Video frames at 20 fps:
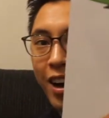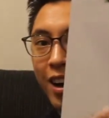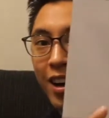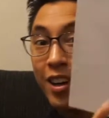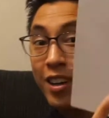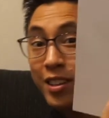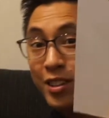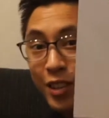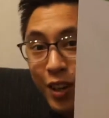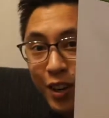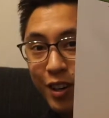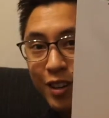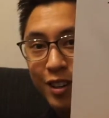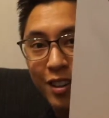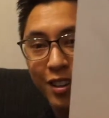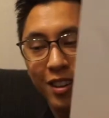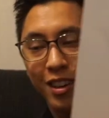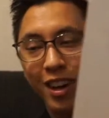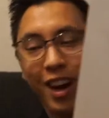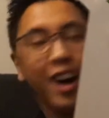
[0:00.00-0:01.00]

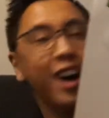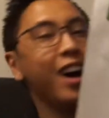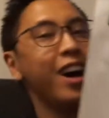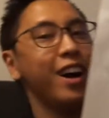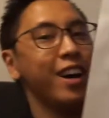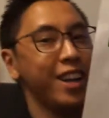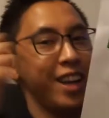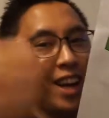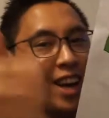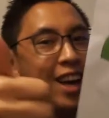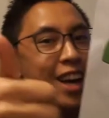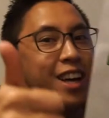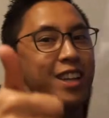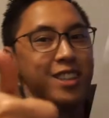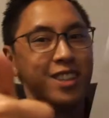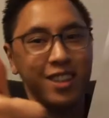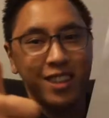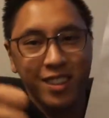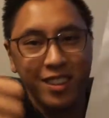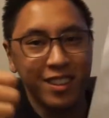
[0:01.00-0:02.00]
Turtle. Yeah,
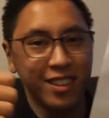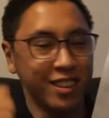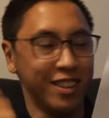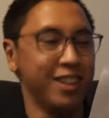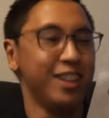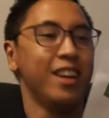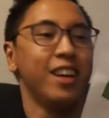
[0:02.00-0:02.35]
turtle.